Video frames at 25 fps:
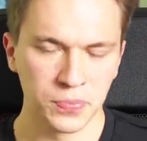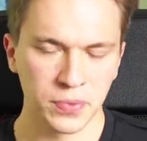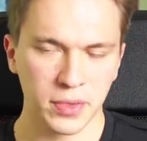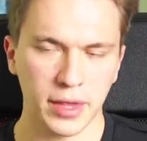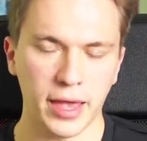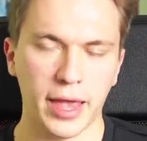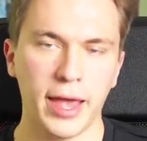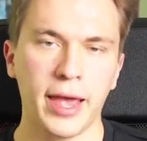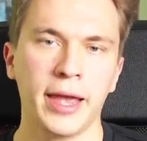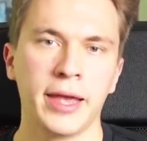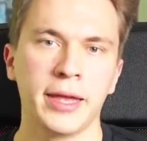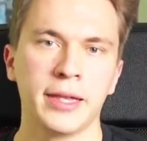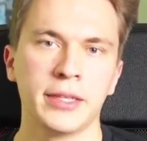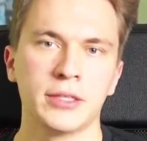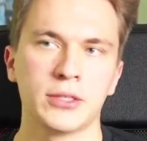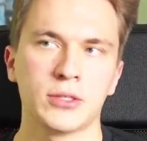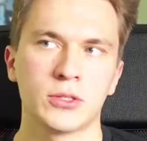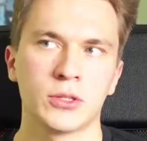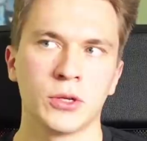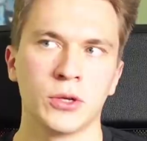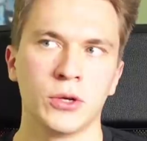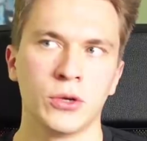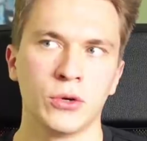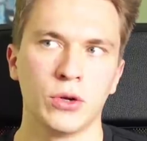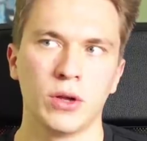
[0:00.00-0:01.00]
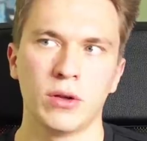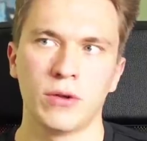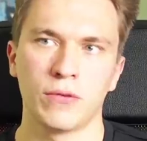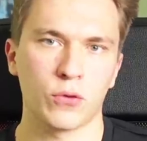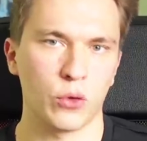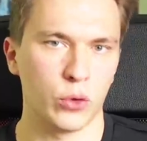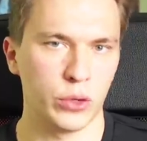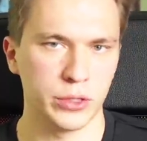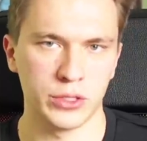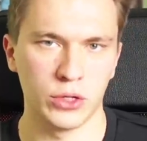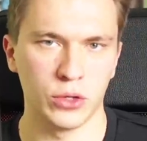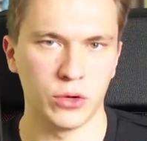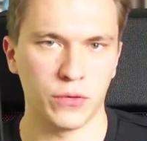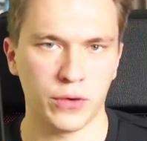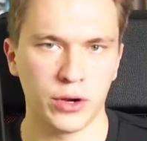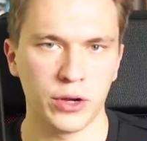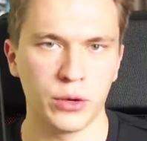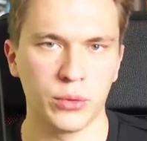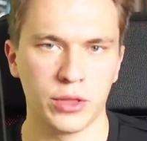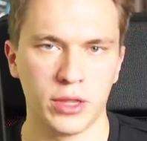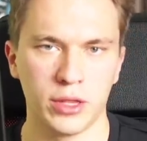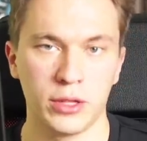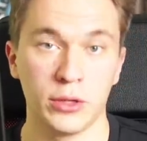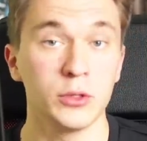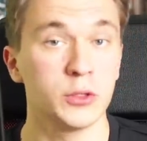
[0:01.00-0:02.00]
And so, of course, you know, for anyone
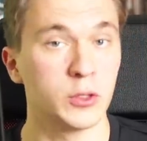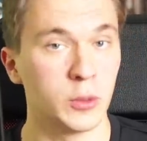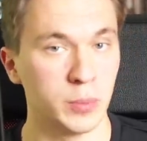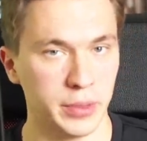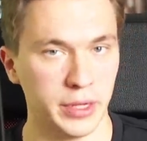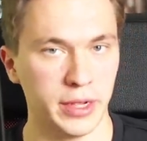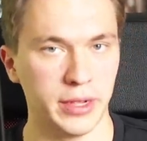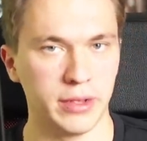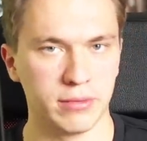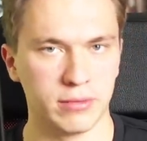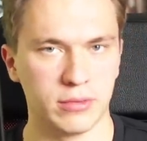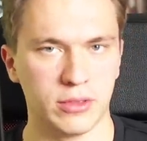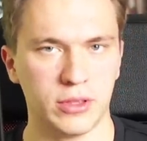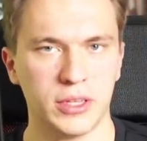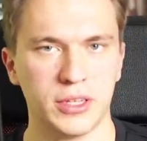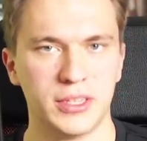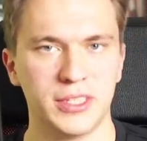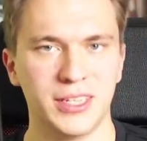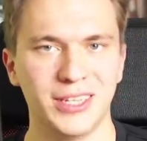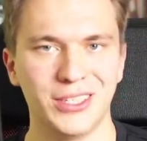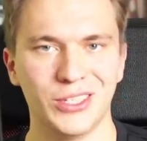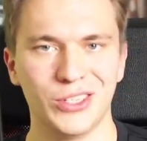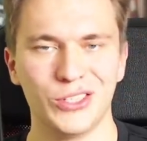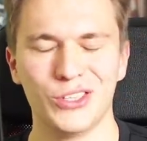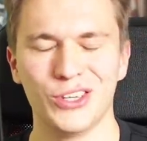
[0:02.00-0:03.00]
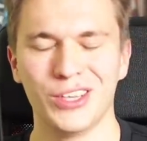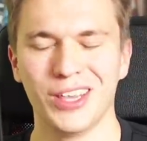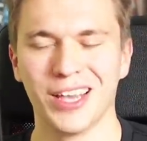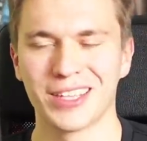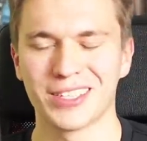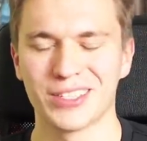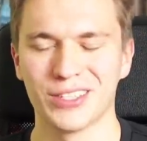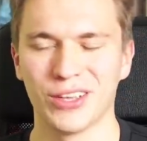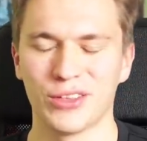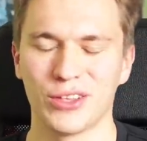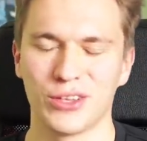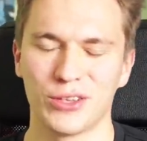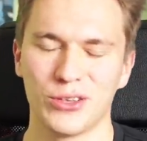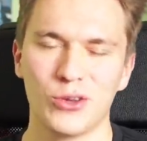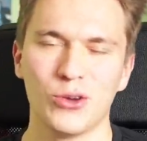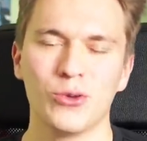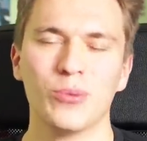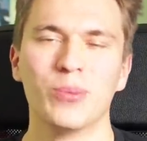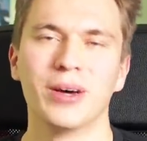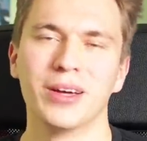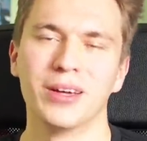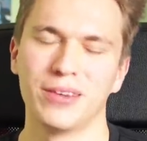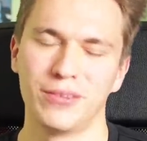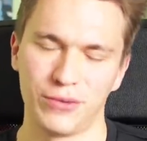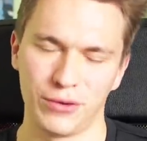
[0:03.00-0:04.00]
that used to play the TCG, that's nothing new,
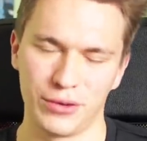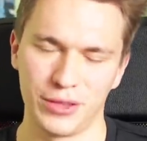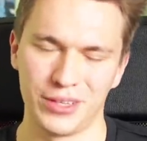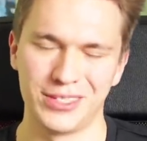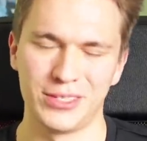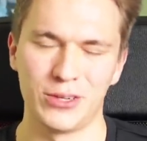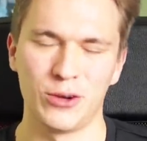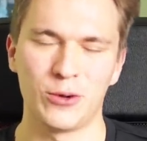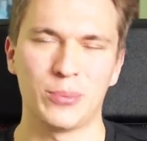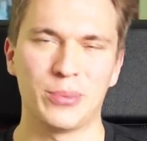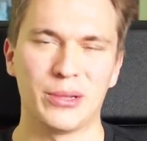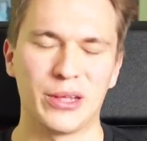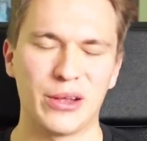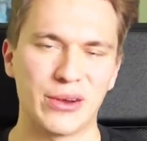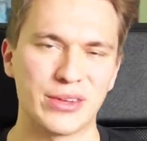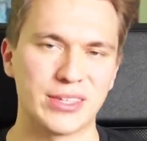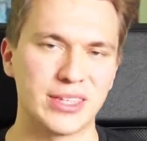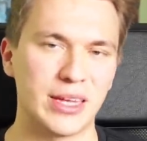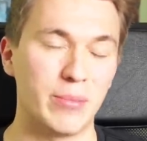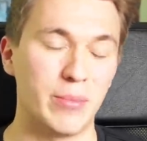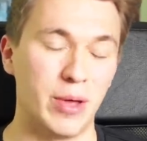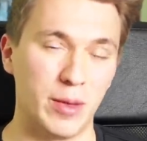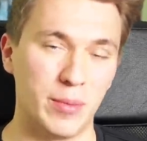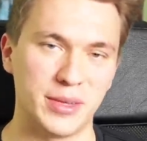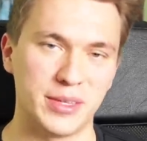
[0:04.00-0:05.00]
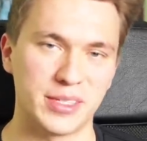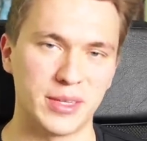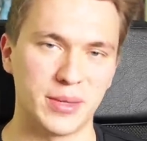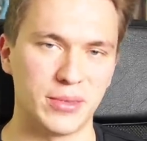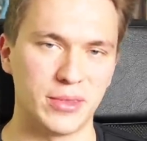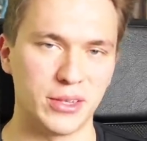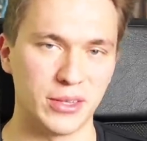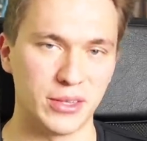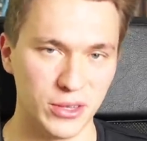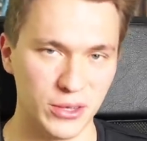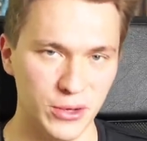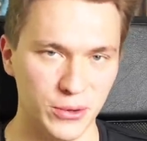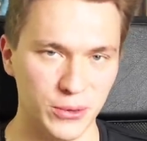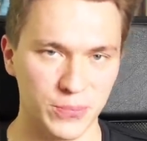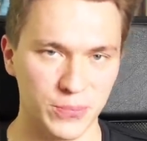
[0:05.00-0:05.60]
but for the Zero players, that might be something new.